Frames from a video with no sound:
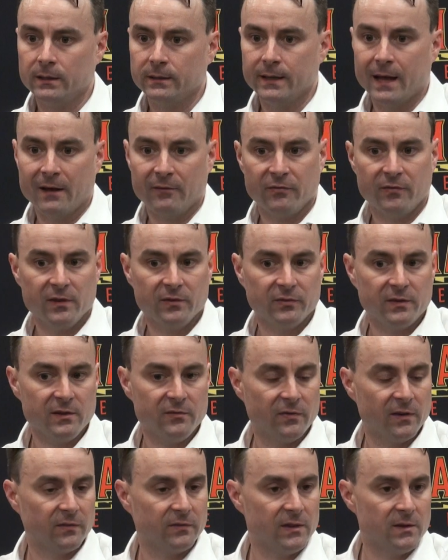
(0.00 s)
not
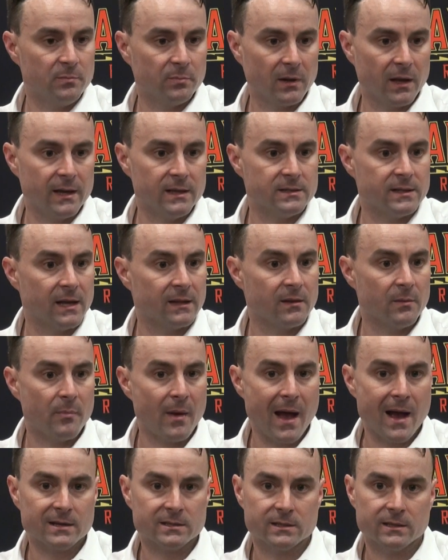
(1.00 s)
50-50 plays at the
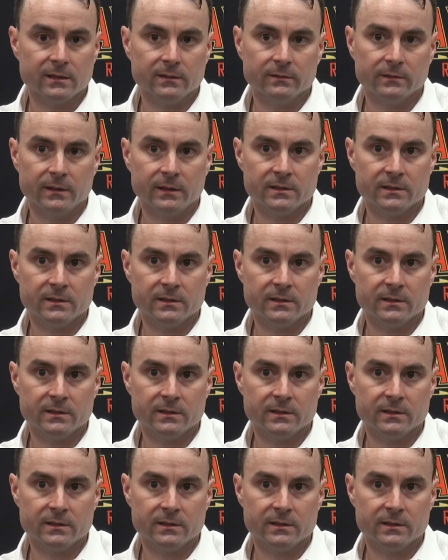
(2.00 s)
basket.